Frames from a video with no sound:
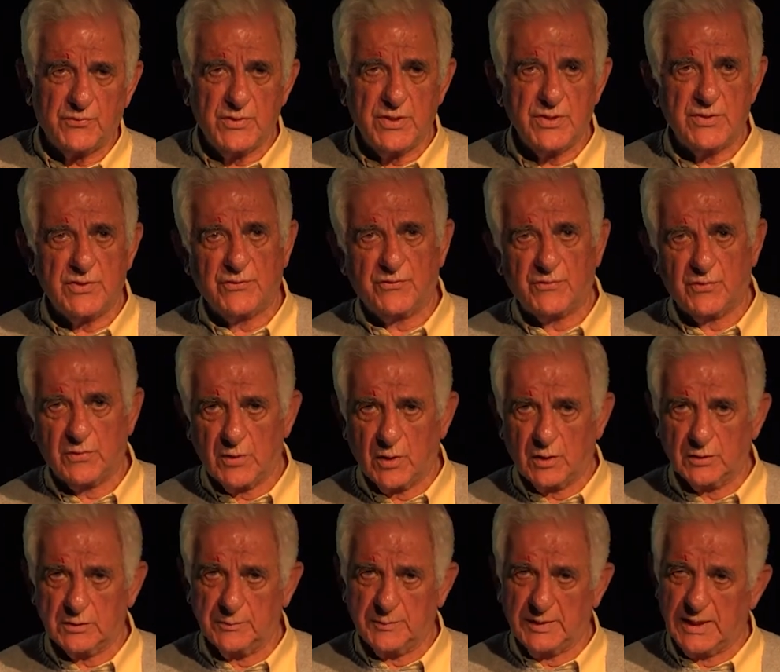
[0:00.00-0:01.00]
regions in the
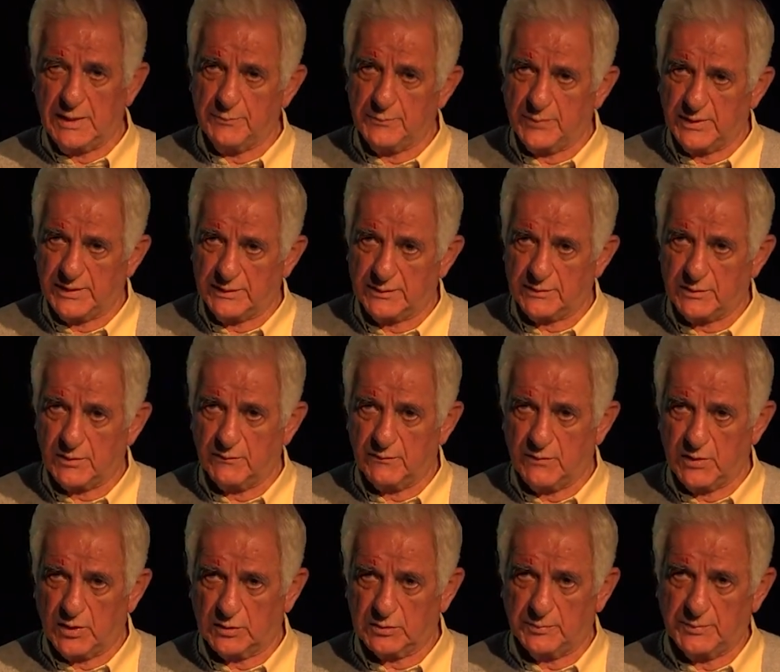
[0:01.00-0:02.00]
Ottoman Empire, of the
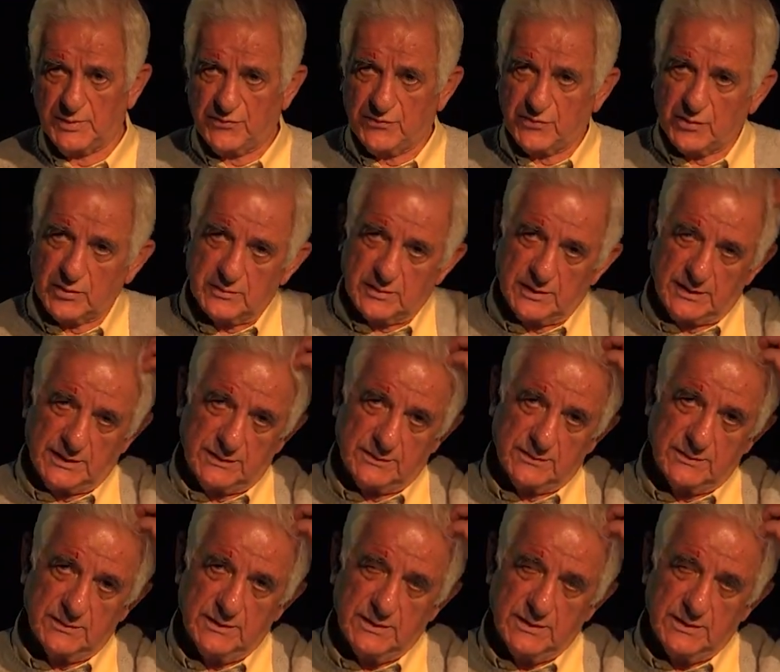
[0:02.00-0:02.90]
Ottoman Sultanate.